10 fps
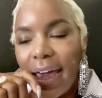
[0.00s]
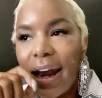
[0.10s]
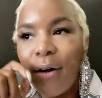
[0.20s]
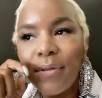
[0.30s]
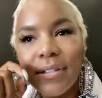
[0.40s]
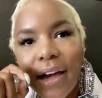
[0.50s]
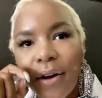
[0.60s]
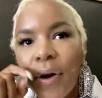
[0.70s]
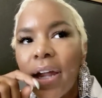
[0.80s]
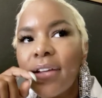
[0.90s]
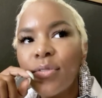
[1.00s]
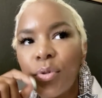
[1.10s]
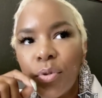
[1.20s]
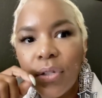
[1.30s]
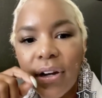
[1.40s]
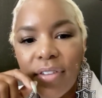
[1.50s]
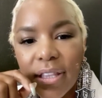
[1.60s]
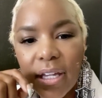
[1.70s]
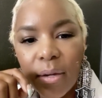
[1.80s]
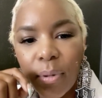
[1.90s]
and I was like, okay, that's cool and
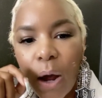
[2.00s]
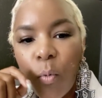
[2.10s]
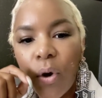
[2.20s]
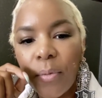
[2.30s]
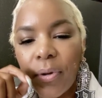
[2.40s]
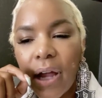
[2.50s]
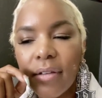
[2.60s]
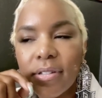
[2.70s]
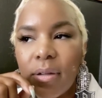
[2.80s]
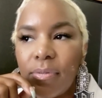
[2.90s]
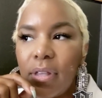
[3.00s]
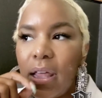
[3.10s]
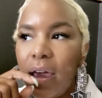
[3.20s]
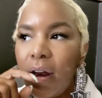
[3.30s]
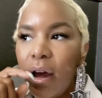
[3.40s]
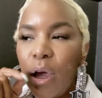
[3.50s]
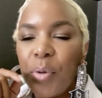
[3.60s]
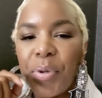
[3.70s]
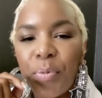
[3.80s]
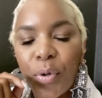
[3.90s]
everything, but I want to put out something that
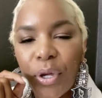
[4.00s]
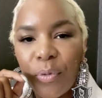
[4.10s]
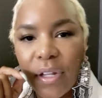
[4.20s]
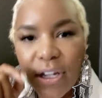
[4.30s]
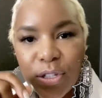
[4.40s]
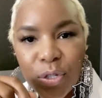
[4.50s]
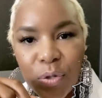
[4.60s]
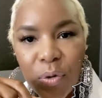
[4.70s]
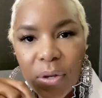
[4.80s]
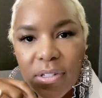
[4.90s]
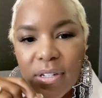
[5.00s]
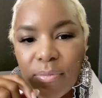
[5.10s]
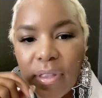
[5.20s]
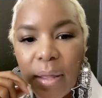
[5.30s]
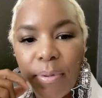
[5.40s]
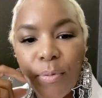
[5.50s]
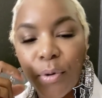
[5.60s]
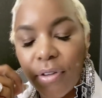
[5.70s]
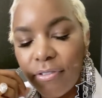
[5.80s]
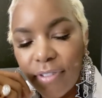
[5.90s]
people can relate to and something that
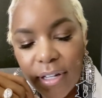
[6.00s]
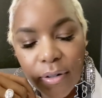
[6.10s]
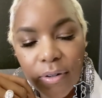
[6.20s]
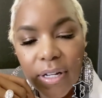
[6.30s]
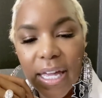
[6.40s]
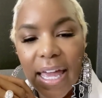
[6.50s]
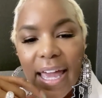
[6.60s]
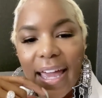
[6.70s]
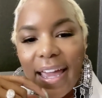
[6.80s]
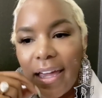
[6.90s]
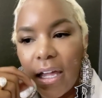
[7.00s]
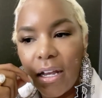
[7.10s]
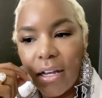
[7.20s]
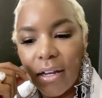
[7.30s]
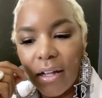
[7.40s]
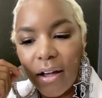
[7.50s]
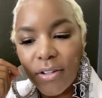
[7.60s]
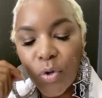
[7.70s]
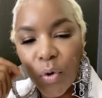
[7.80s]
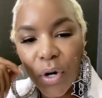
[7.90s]
people can feel. And
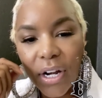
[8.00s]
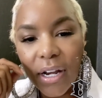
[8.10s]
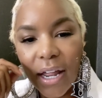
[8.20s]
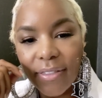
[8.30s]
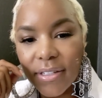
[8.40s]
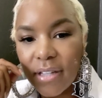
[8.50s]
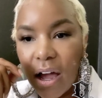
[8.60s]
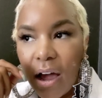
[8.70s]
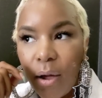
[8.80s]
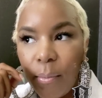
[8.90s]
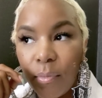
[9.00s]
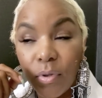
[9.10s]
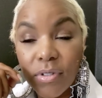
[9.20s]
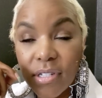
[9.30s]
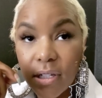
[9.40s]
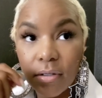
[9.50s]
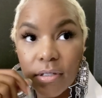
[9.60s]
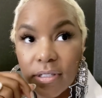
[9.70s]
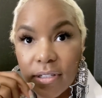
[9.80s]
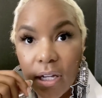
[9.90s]
Torn at the time, well, still
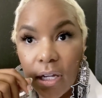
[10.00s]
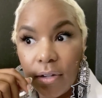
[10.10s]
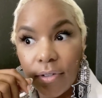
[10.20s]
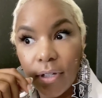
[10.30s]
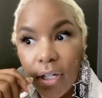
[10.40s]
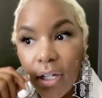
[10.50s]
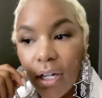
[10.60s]
to this day, even,